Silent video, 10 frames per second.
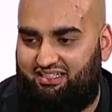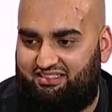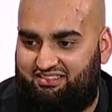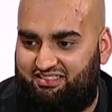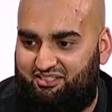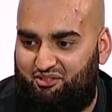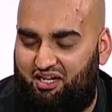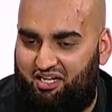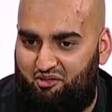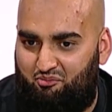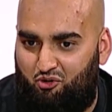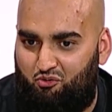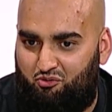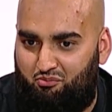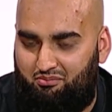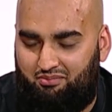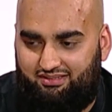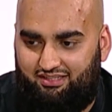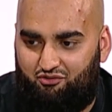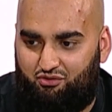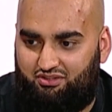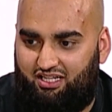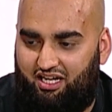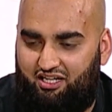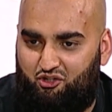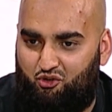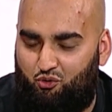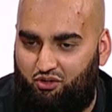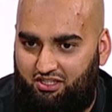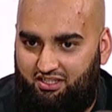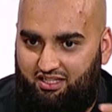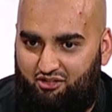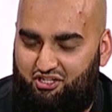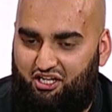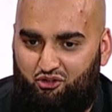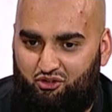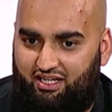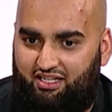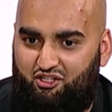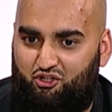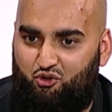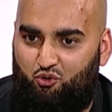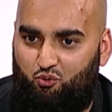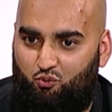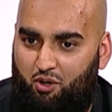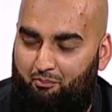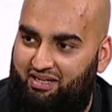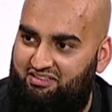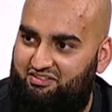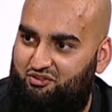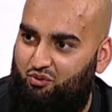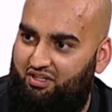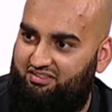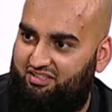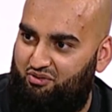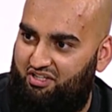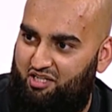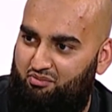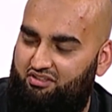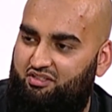And again, the problem with myself was I don't know, I was checking online, I don't know what pins were in Saudi Arabia.